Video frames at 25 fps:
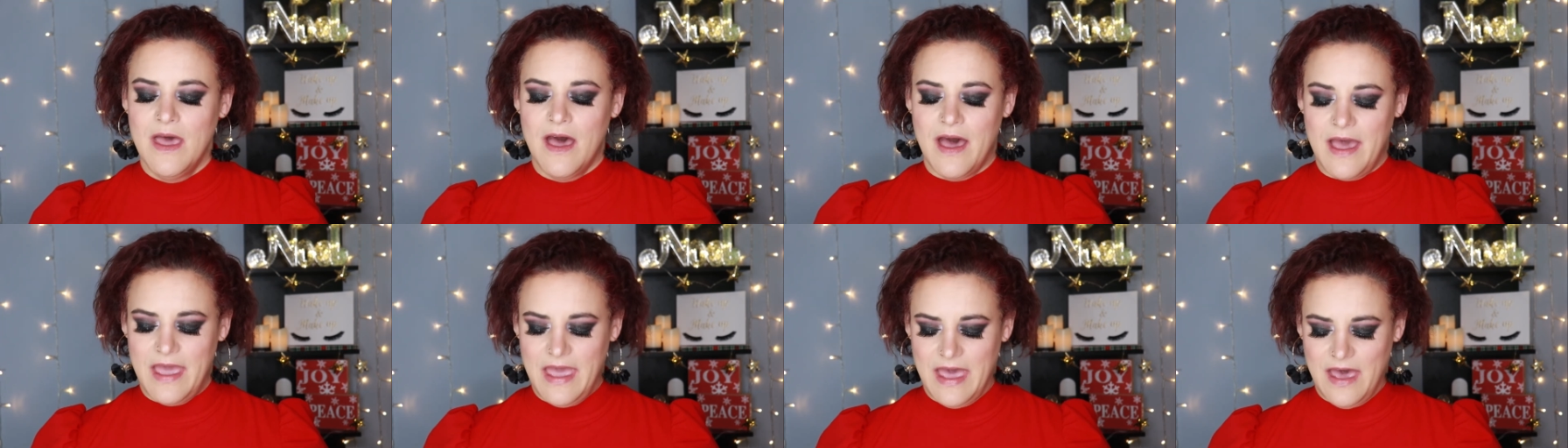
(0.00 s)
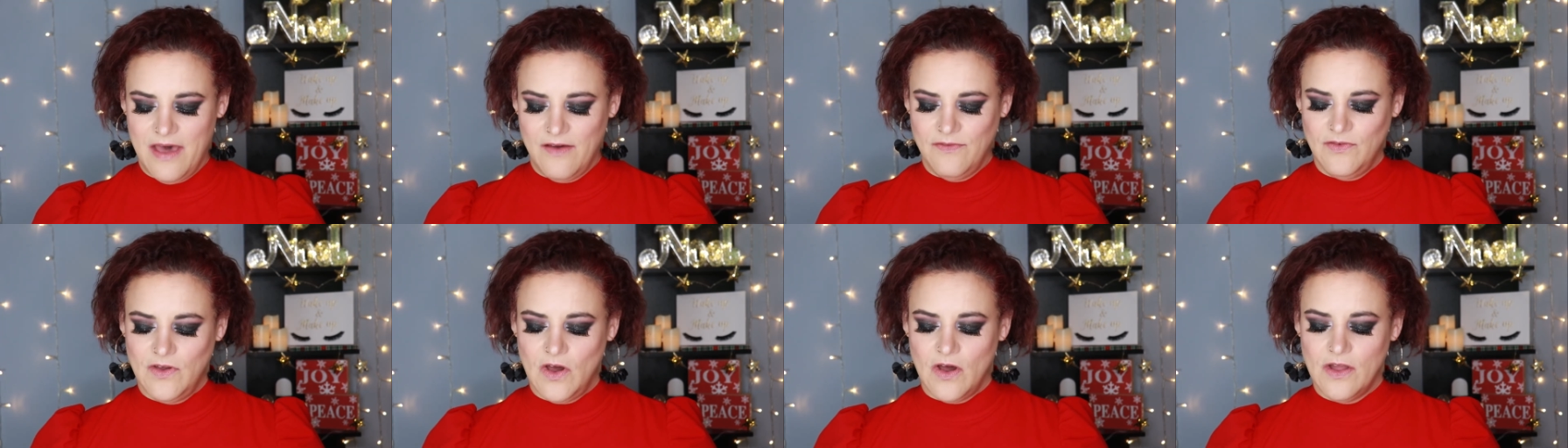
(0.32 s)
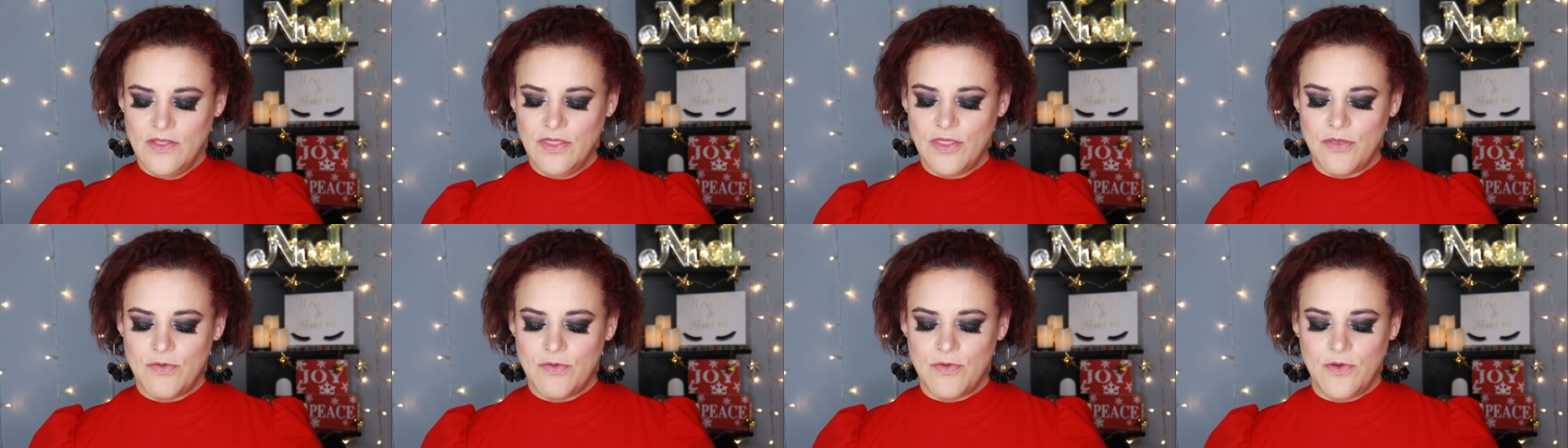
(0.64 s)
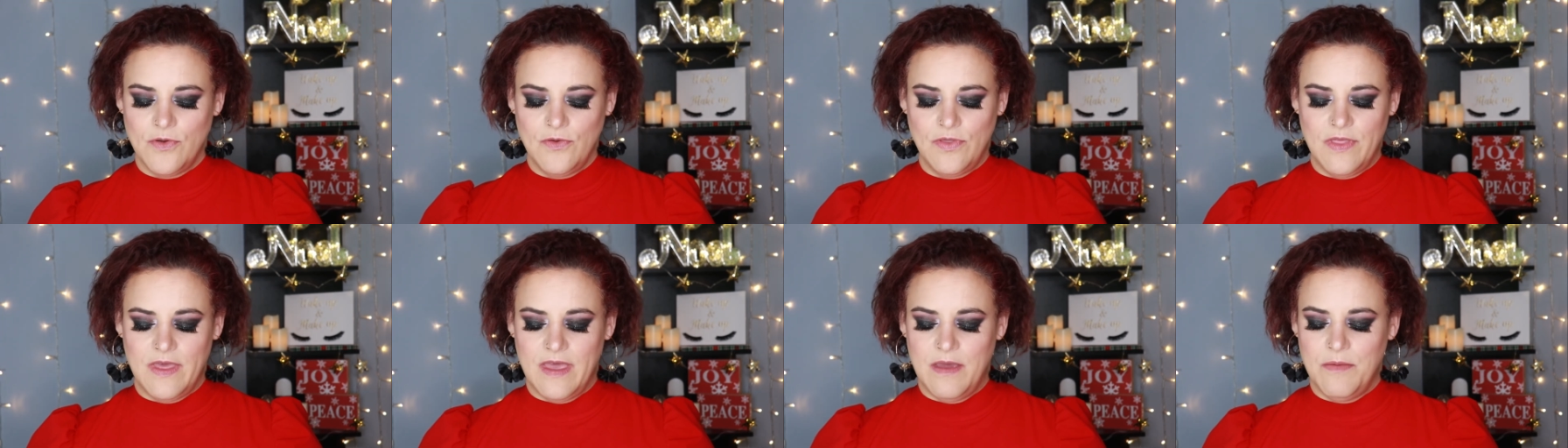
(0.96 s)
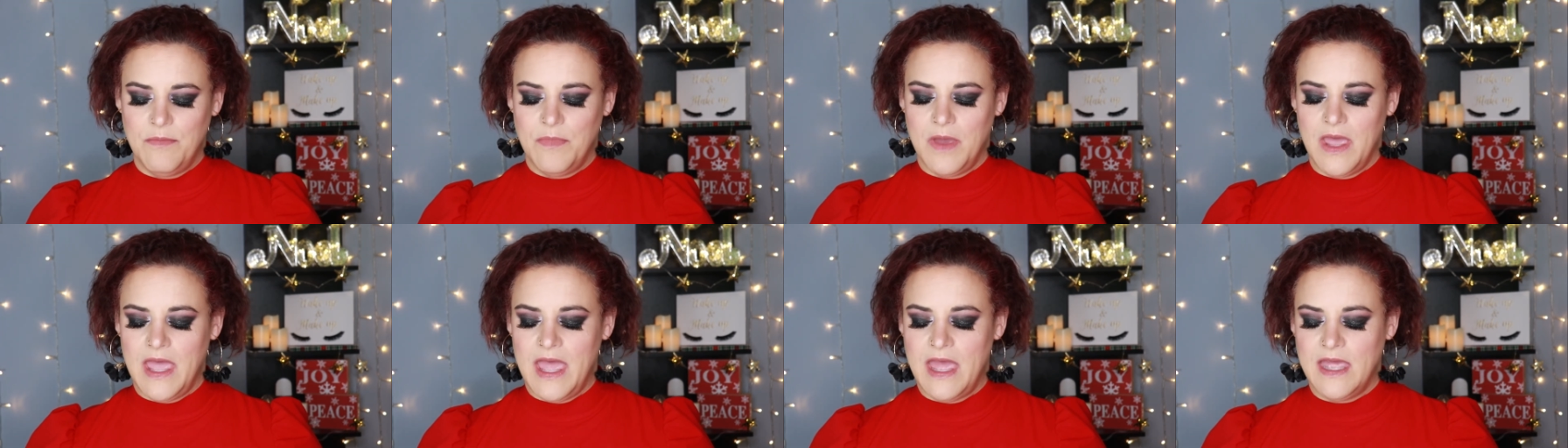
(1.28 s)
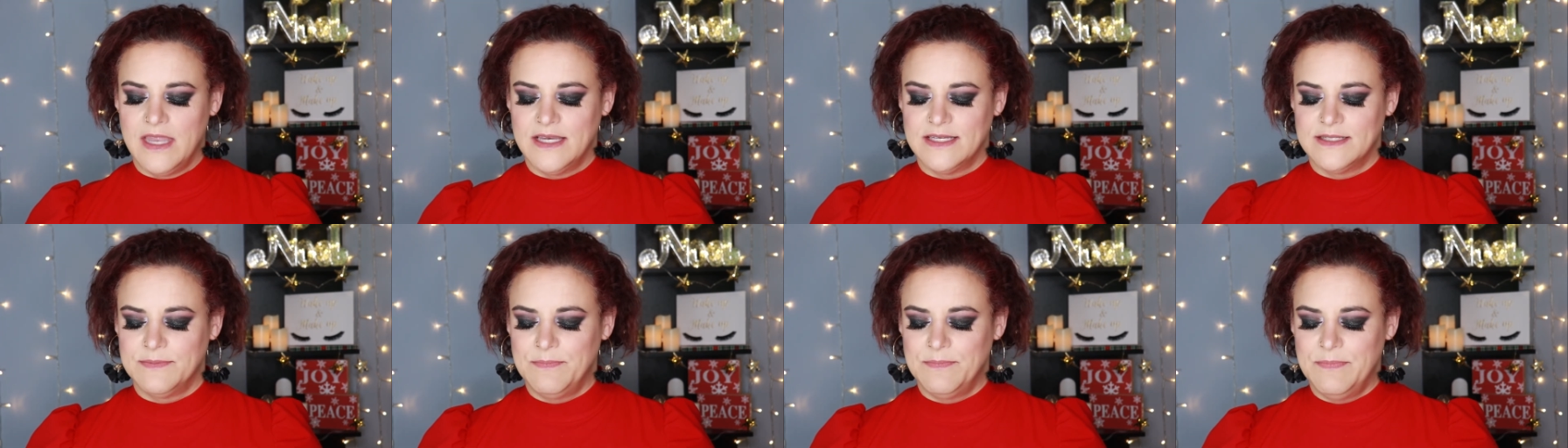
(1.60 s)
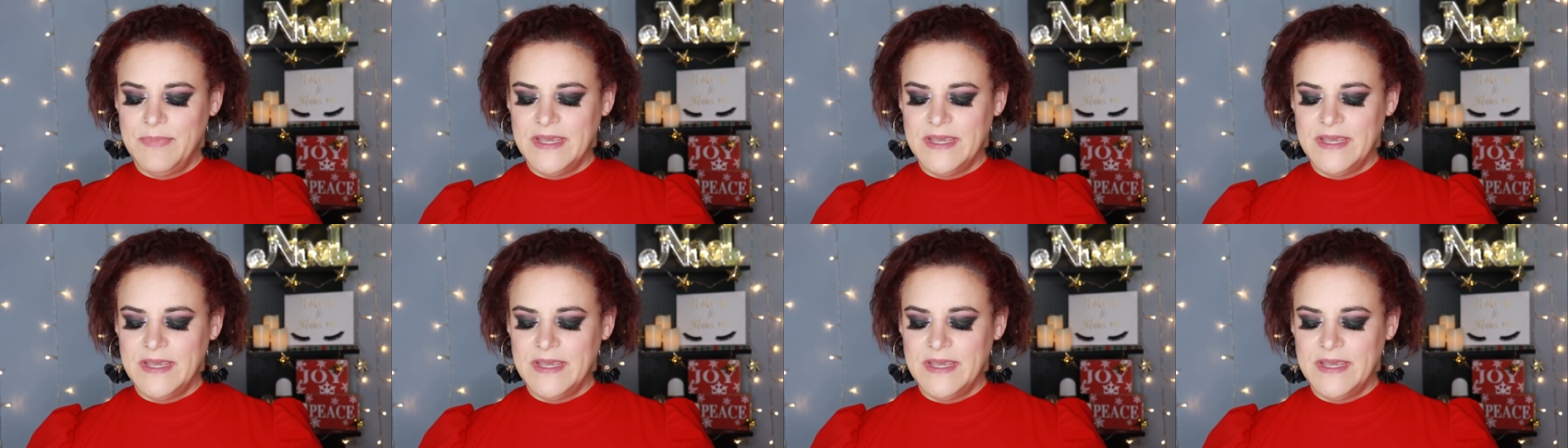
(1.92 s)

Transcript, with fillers: I have gone through them and